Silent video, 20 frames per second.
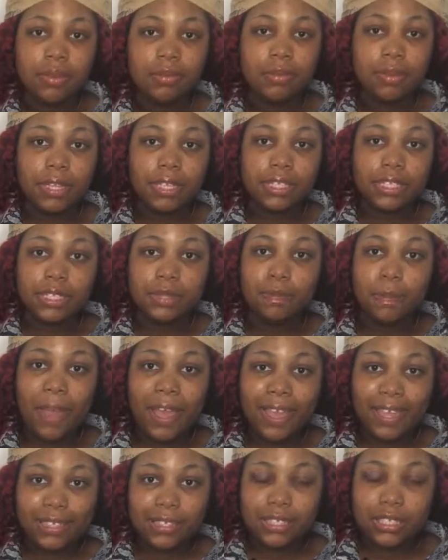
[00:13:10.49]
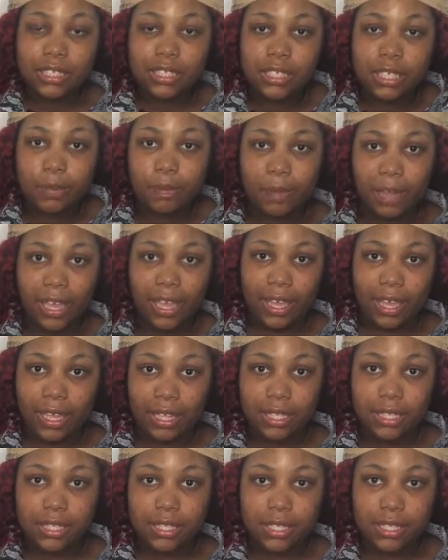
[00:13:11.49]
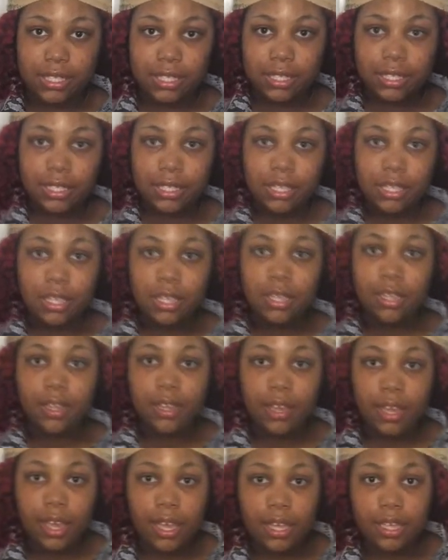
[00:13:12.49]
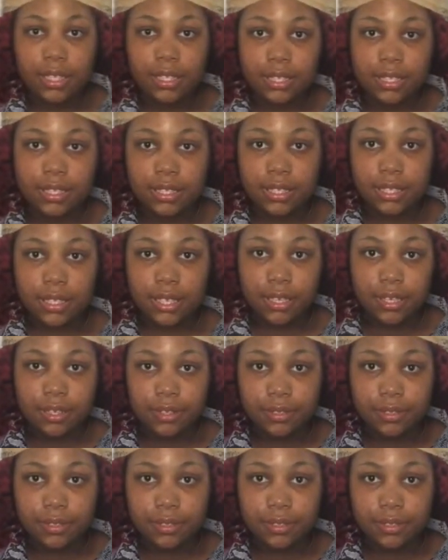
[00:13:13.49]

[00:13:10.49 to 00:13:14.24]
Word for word: But just pay attention to pink. Okay? So